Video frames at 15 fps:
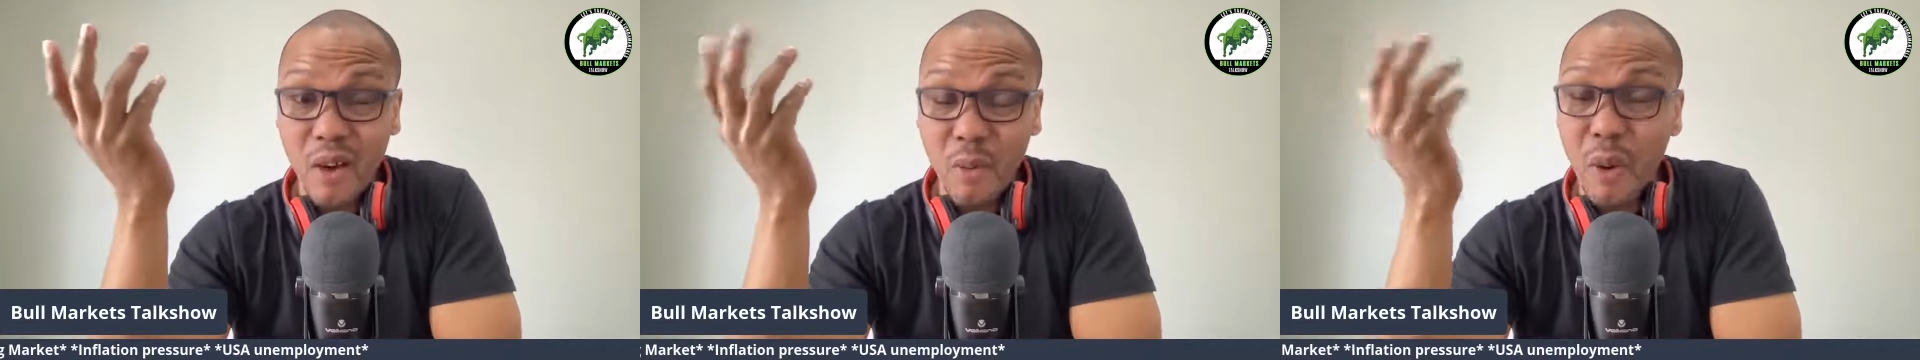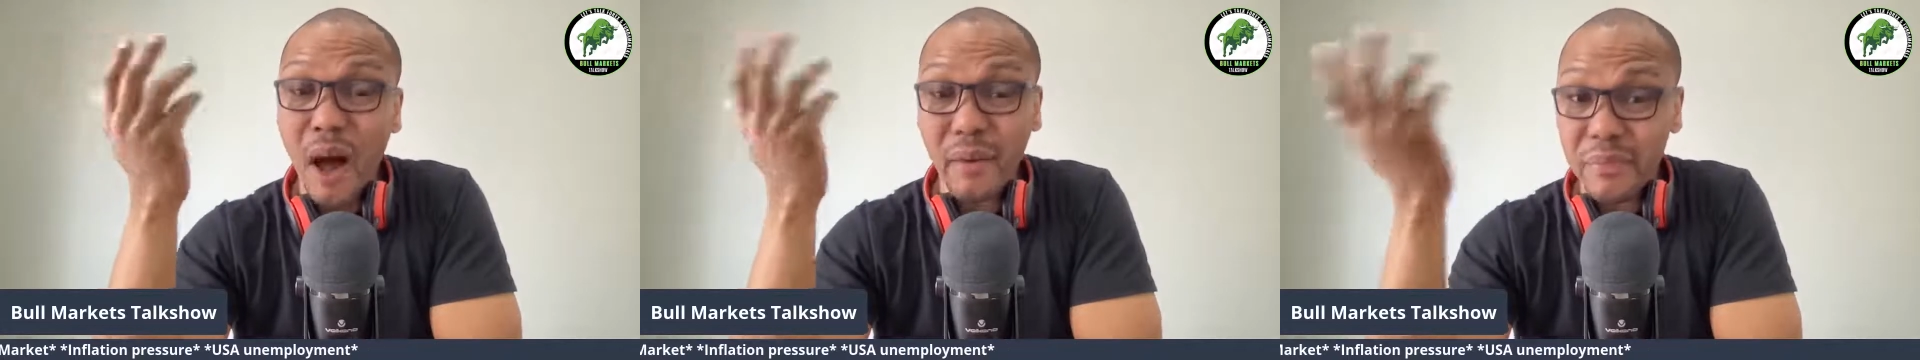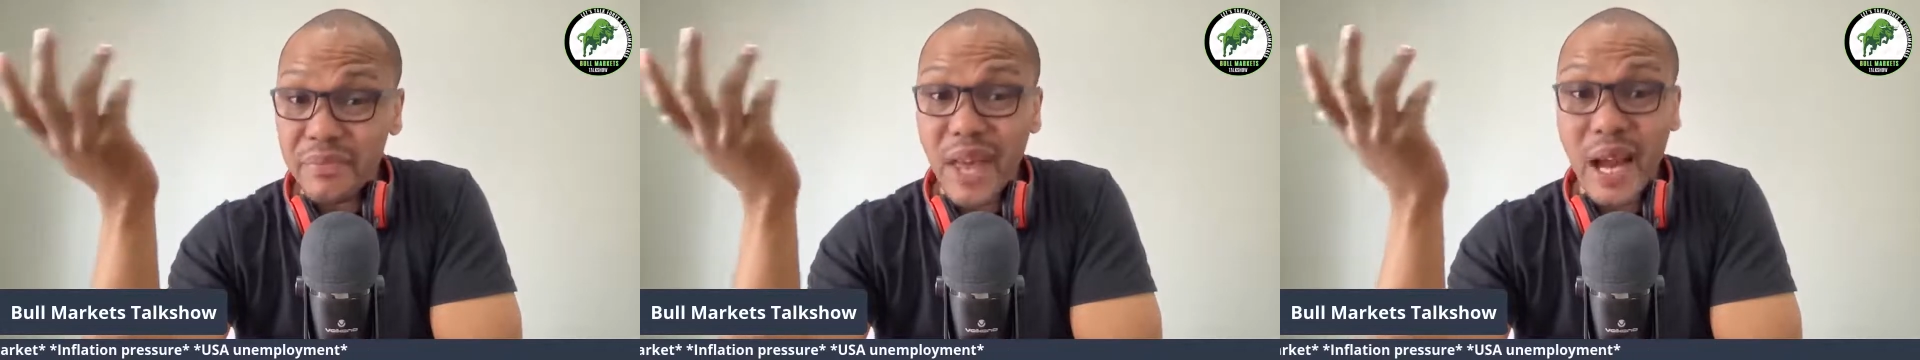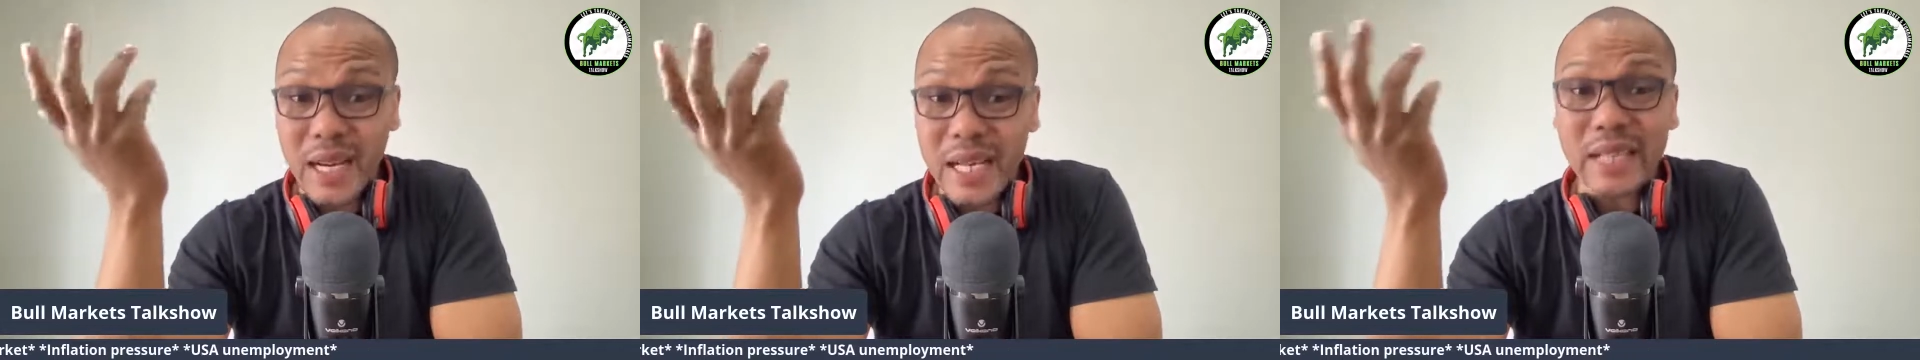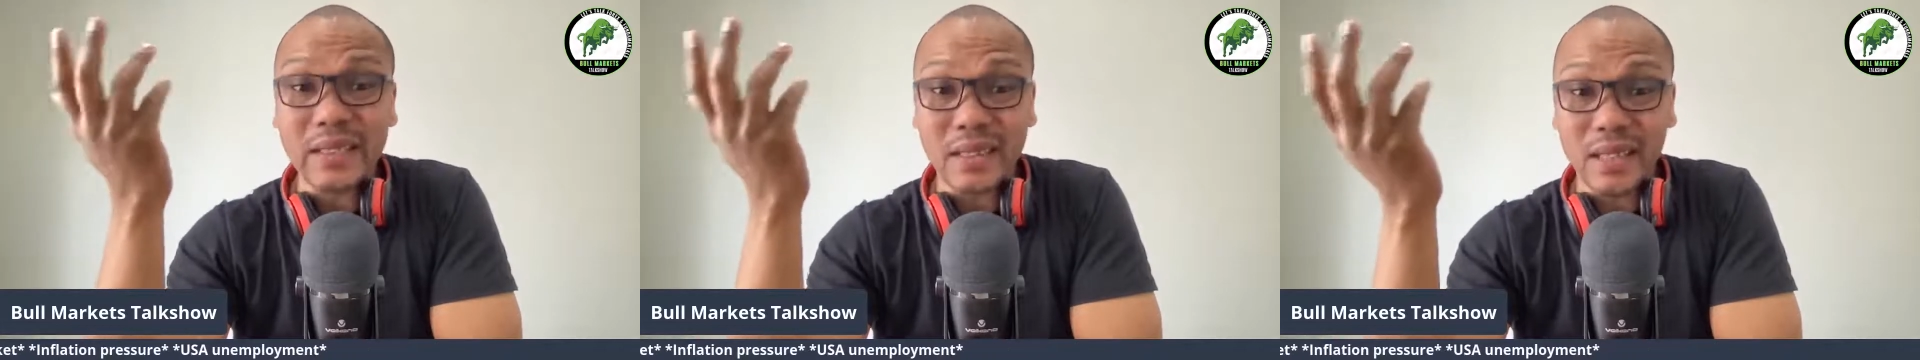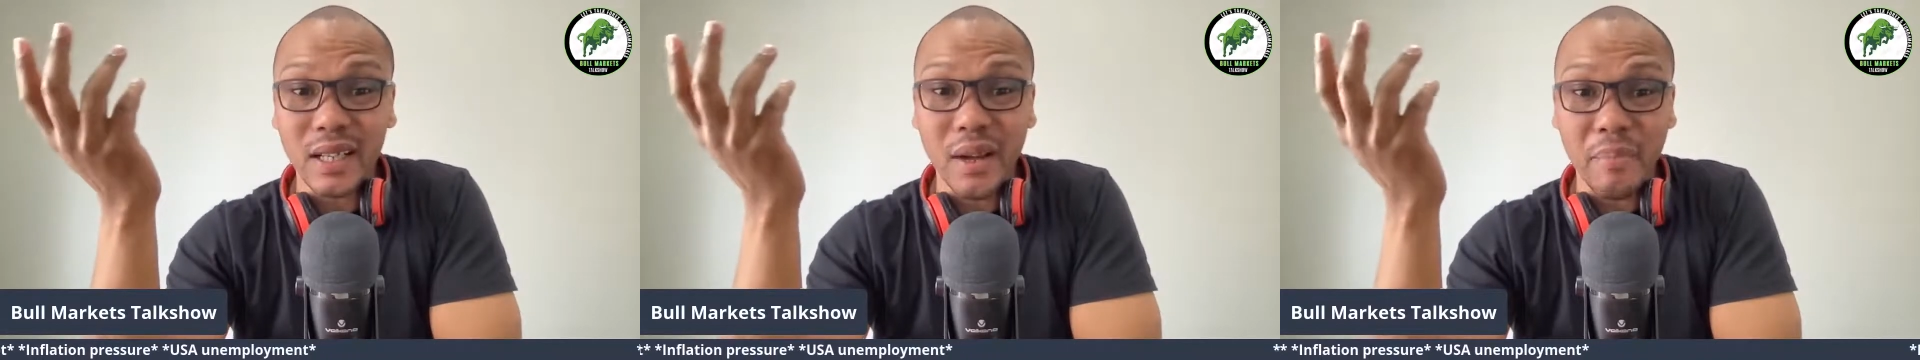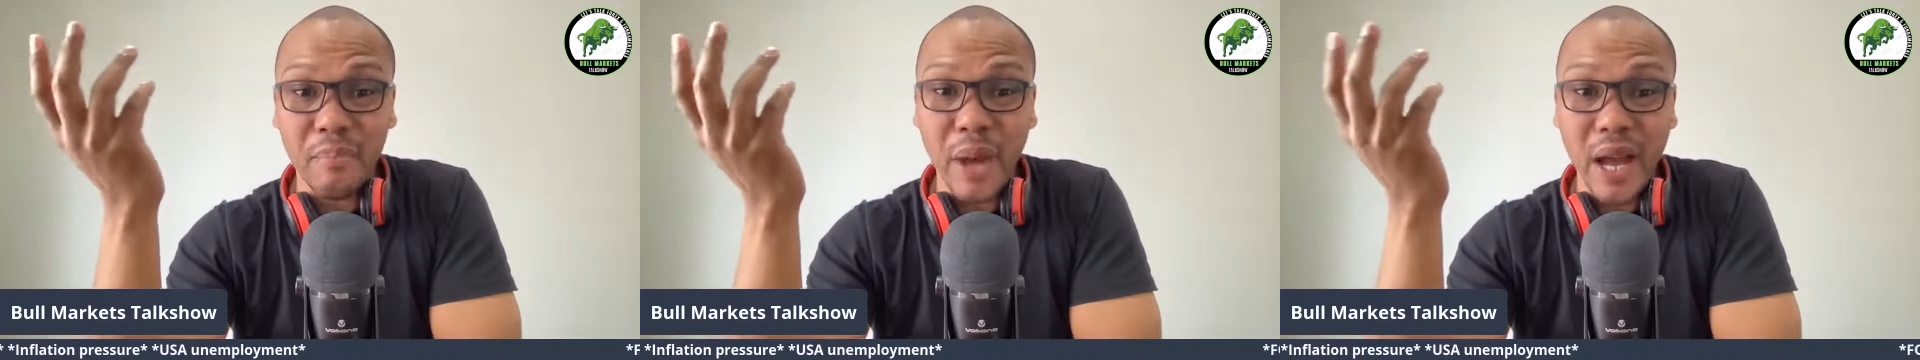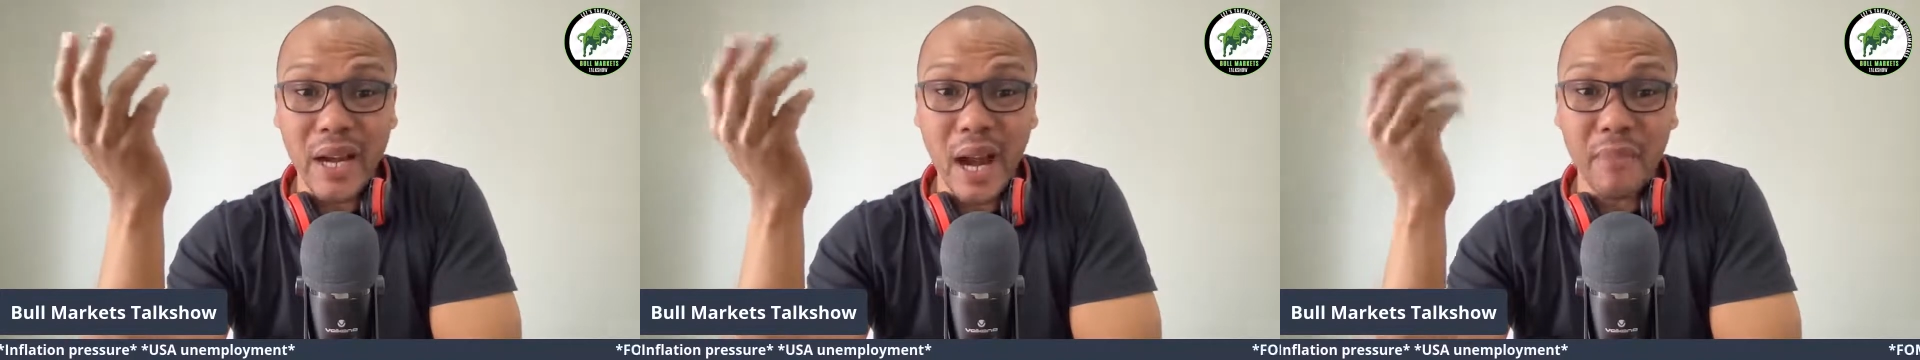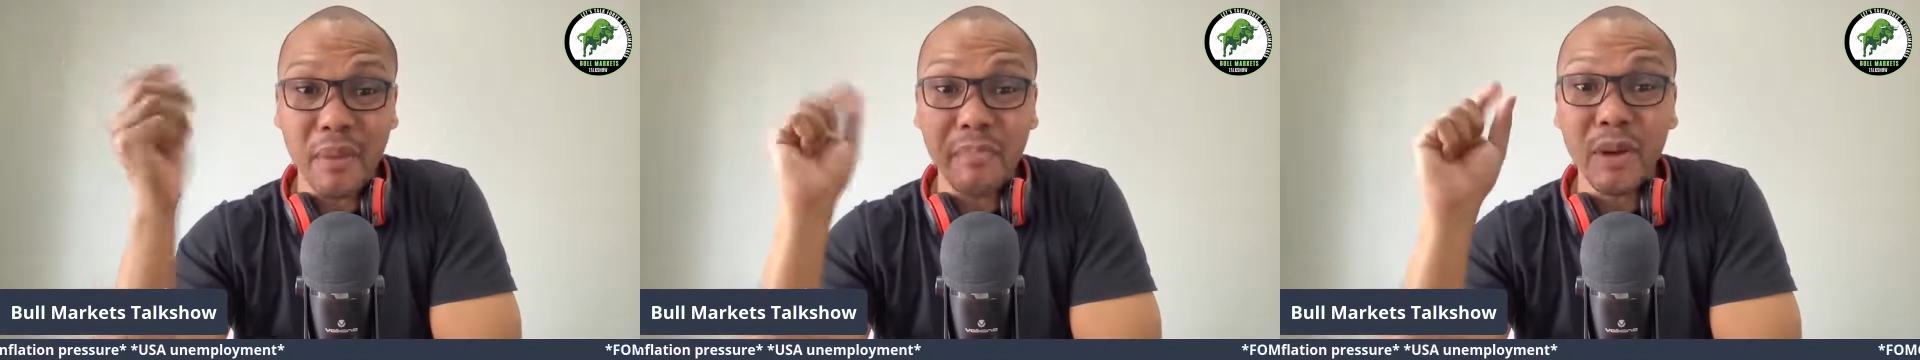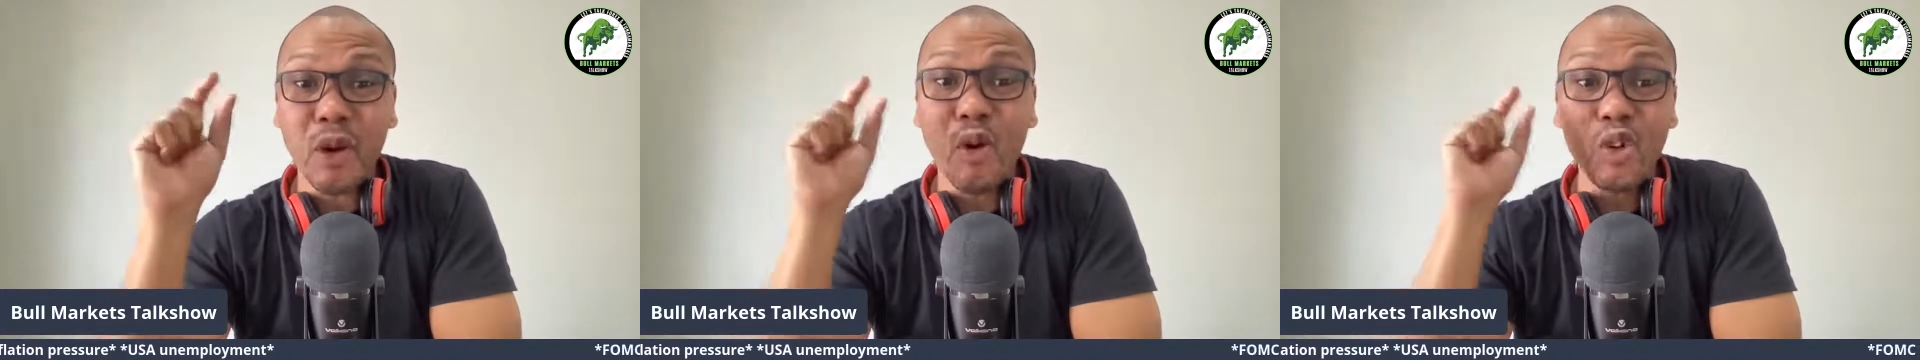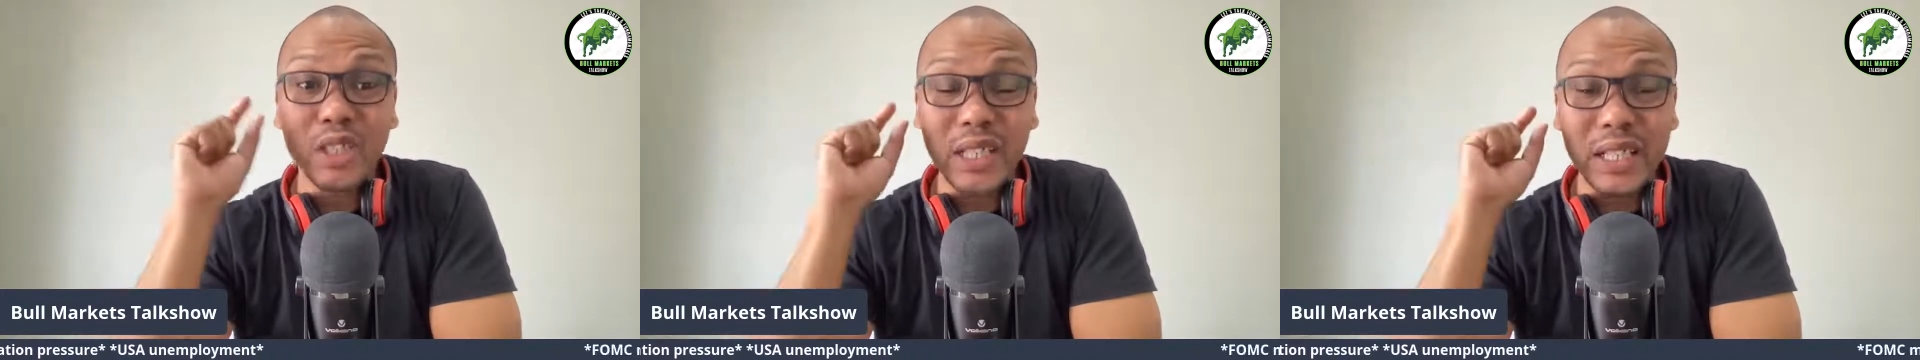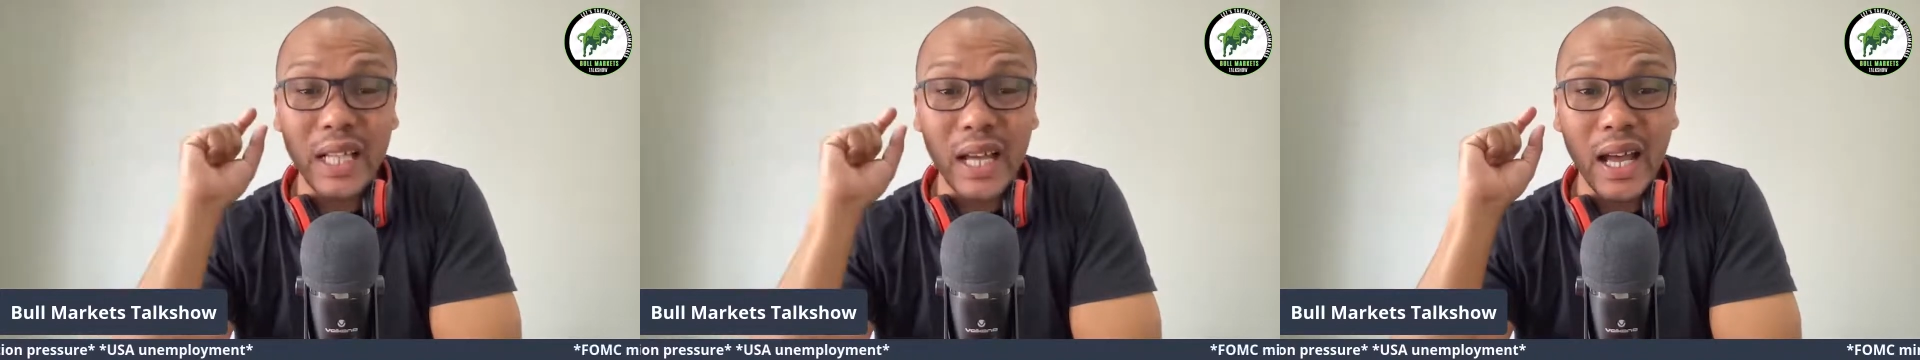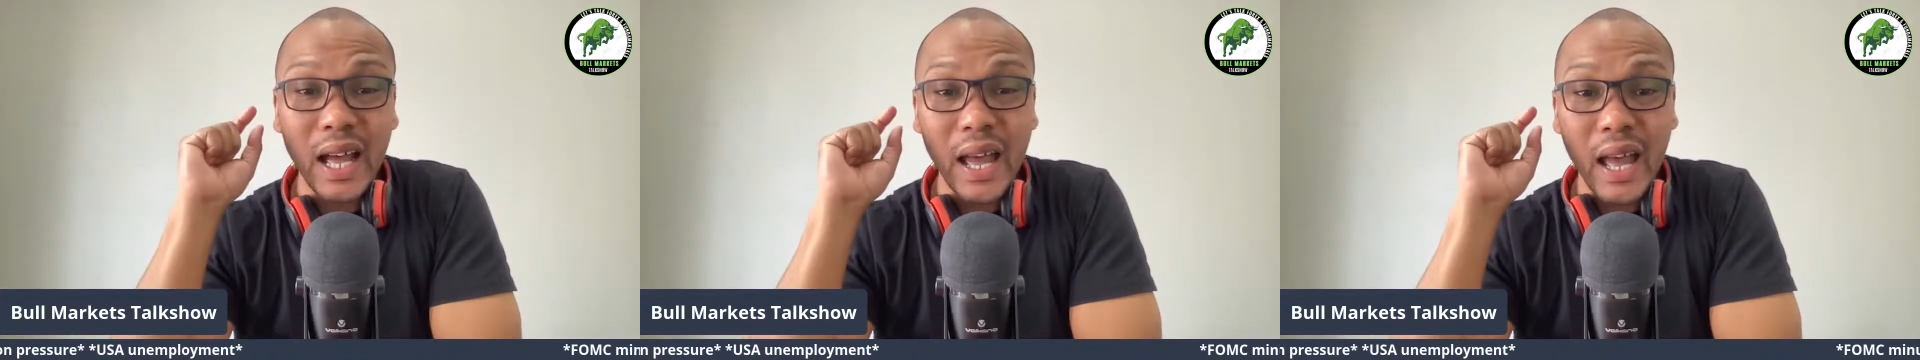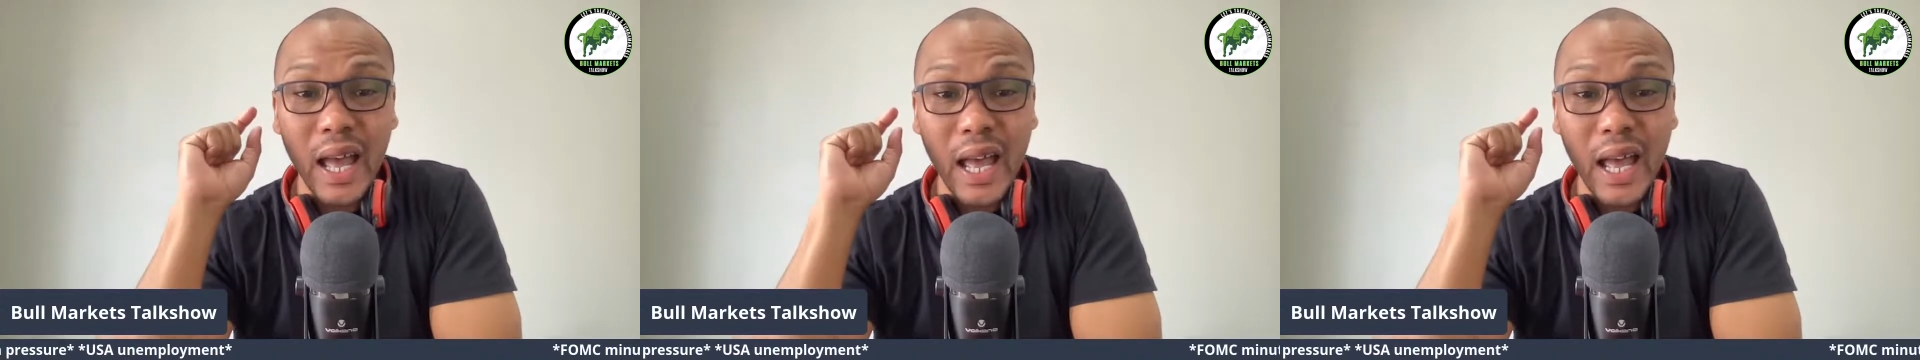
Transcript: Well, that is still a bad number, because in the